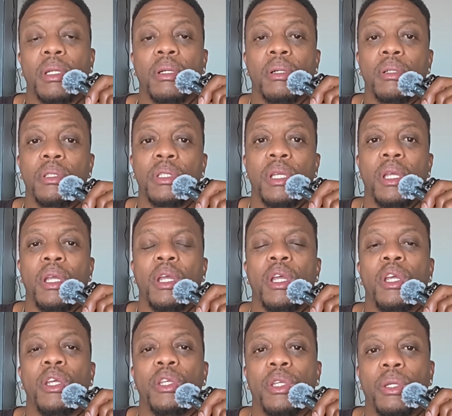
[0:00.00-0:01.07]
because
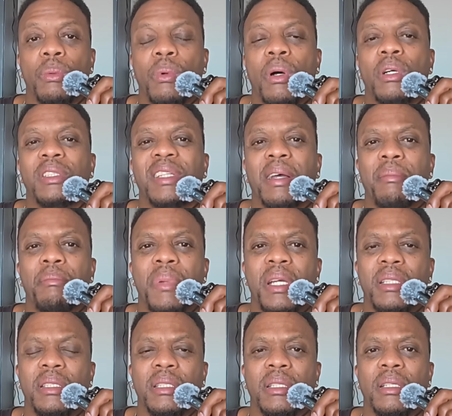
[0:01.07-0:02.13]
you want a
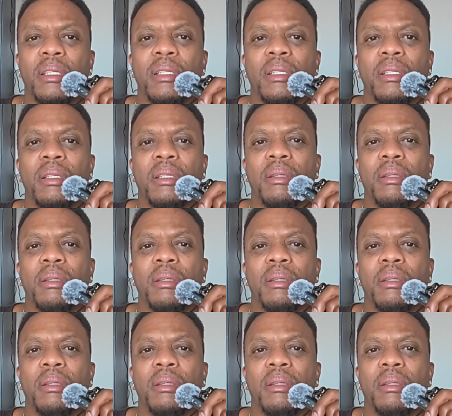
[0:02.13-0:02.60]
better